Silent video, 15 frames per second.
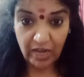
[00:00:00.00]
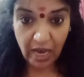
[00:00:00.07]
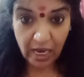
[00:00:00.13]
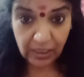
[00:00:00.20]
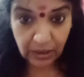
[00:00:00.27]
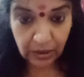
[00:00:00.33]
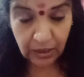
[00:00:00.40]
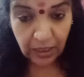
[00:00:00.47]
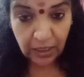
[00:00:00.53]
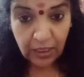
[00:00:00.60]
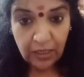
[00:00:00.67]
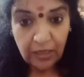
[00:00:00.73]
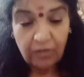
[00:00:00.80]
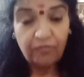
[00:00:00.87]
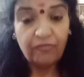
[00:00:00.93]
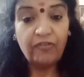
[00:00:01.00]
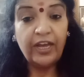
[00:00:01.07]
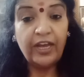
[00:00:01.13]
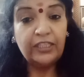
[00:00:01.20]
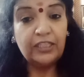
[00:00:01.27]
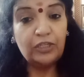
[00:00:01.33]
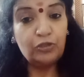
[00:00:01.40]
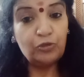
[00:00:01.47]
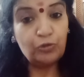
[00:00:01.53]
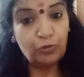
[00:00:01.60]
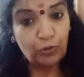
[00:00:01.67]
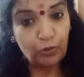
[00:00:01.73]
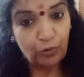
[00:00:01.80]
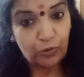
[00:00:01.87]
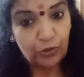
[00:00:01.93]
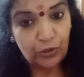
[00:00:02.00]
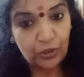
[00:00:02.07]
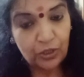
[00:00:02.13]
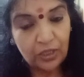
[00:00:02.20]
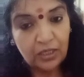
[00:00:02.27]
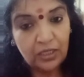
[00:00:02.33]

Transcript: ask, find the two roots